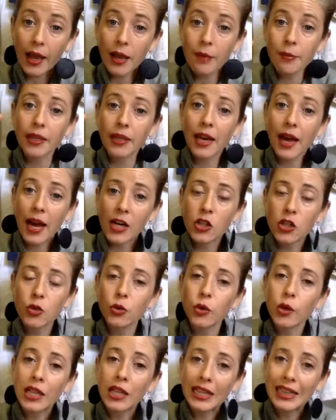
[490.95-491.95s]
I mean
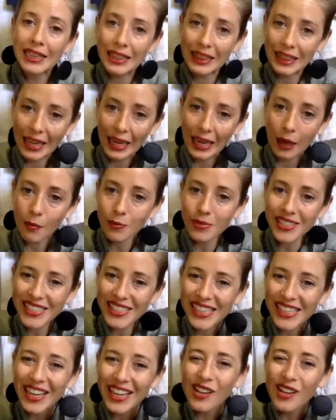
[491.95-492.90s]
actual clamps